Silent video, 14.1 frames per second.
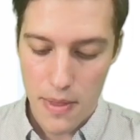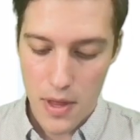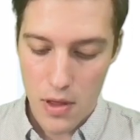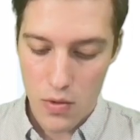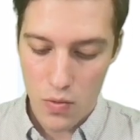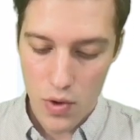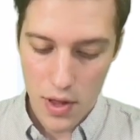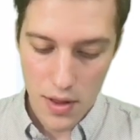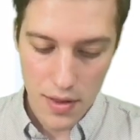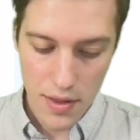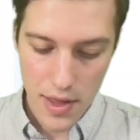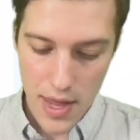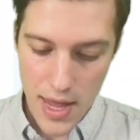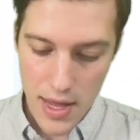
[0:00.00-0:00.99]
with
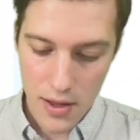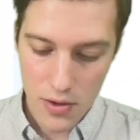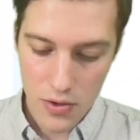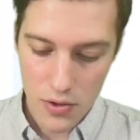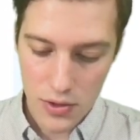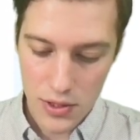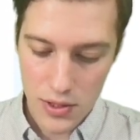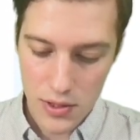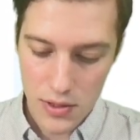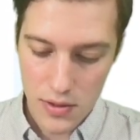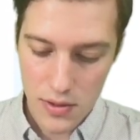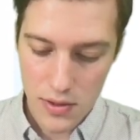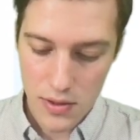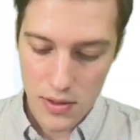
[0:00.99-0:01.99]
angles
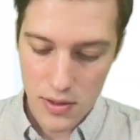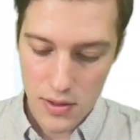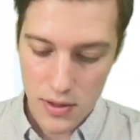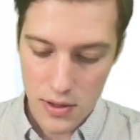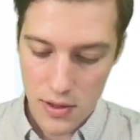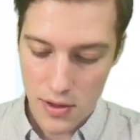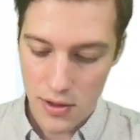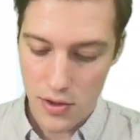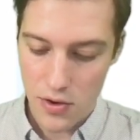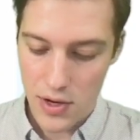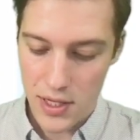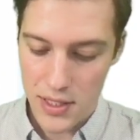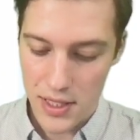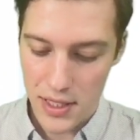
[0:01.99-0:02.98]

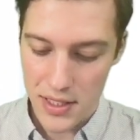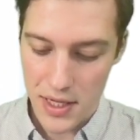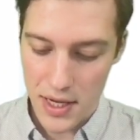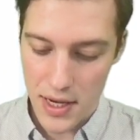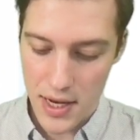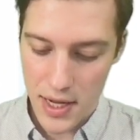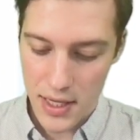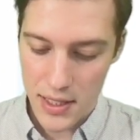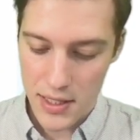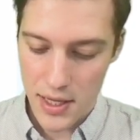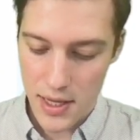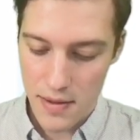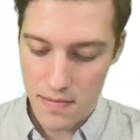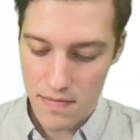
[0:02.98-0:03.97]
30, 60,
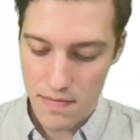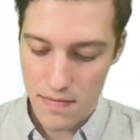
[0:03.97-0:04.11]
90,